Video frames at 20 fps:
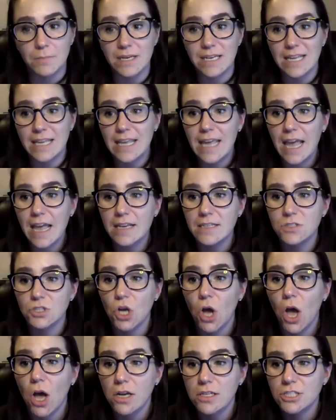But again,
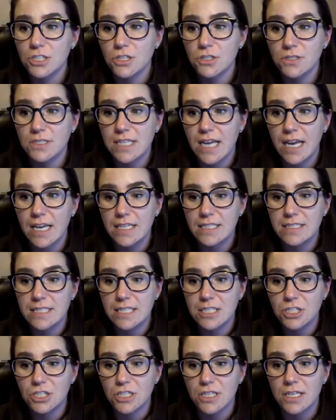talk to your
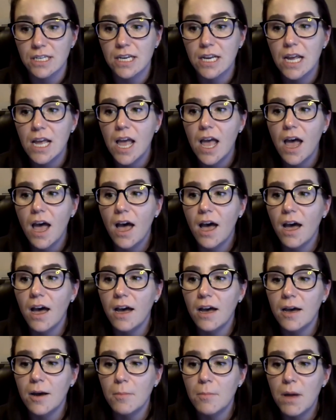dietitian.
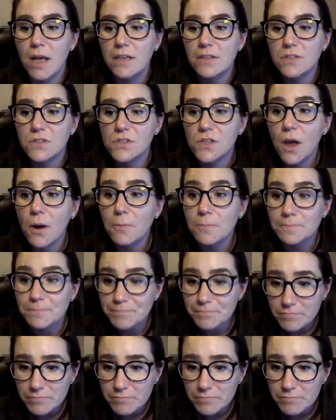Um, so.